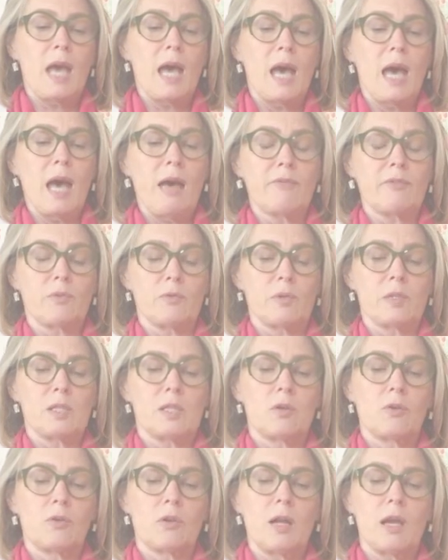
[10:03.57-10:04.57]
Afterwards,
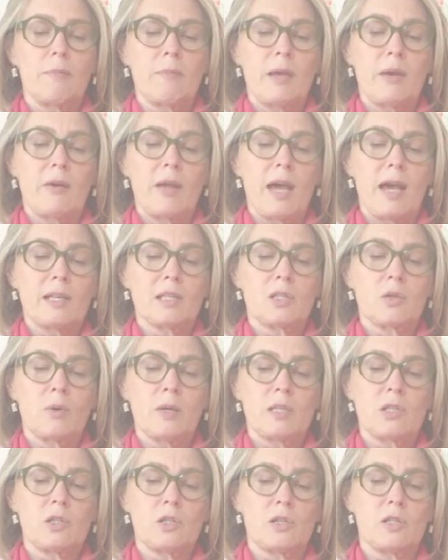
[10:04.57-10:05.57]
Laura and Mary asked
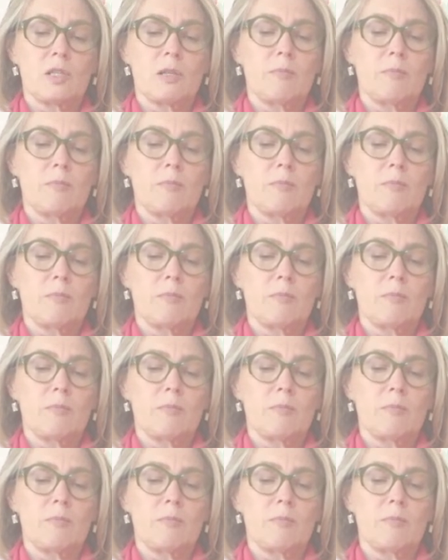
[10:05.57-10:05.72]
questions,